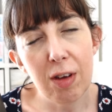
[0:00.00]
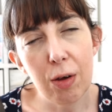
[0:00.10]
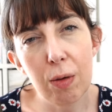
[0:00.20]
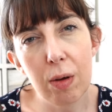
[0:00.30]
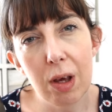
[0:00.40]
out
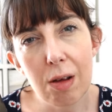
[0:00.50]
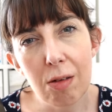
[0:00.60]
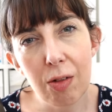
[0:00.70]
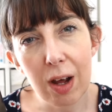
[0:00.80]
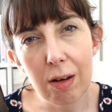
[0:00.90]
who he
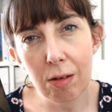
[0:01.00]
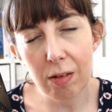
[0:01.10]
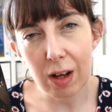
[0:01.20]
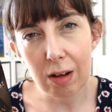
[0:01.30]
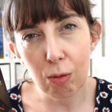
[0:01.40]
is that
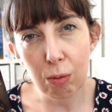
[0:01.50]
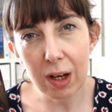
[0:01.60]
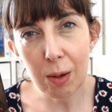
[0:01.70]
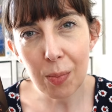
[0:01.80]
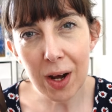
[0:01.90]
that is
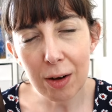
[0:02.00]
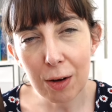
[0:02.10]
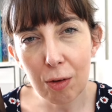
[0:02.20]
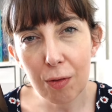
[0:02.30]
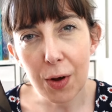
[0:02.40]
really bad
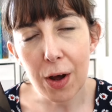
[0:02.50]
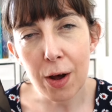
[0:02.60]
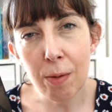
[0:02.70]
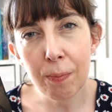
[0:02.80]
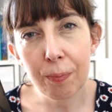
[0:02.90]
news for
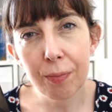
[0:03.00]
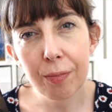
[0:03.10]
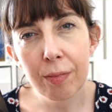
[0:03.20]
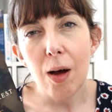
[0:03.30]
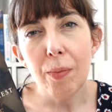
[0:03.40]
her.
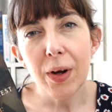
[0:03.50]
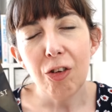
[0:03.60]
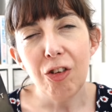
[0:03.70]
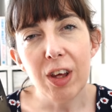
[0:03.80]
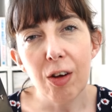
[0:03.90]
But
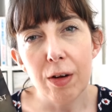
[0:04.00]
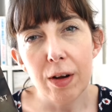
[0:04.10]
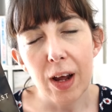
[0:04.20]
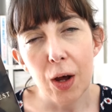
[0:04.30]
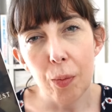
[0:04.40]
she can't
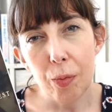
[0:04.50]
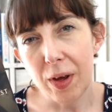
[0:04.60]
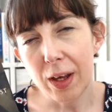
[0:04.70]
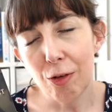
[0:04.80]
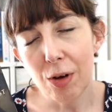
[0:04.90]
help
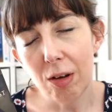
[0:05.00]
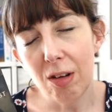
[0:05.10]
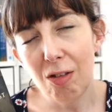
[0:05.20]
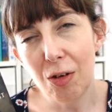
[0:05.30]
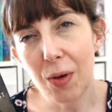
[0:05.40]
being
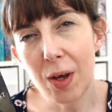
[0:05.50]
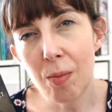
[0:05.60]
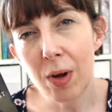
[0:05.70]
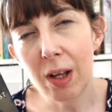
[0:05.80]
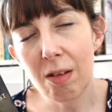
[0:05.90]
attracted to
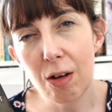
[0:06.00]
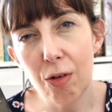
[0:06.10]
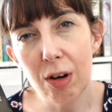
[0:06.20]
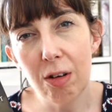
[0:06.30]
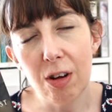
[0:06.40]
him, and he's
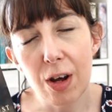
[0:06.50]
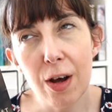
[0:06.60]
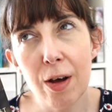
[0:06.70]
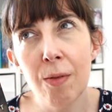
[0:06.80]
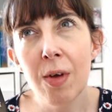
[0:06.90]
attracted to
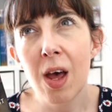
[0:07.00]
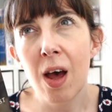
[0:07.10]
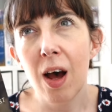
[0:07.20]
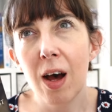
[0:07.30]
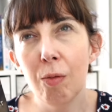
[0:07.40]
her.
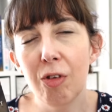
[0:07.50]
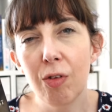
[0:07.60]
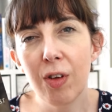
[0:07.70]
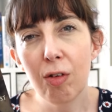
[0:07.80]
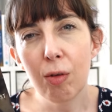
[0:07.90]
So
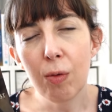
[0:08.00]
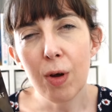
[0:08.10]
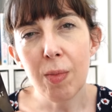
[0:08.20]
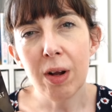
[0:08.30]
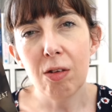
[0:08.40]
there's the
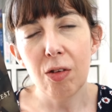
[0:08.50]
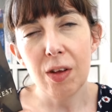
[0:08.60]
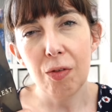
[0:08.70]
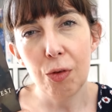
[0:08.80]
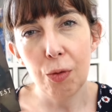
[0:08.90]
romance,
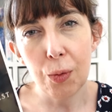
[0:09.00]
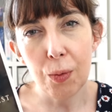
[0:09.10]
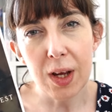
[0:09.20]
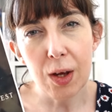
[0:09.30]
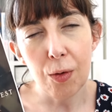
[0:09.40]
there's the
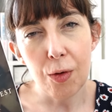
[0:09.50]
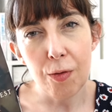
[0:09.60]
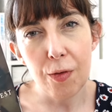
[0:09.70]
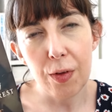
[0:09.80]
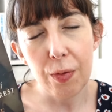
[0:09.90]
story
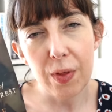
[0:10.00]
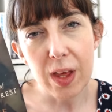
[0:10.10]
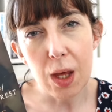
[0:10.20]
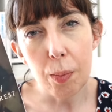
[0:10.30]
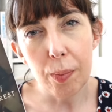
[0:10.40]
of
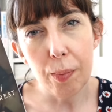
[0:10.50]
the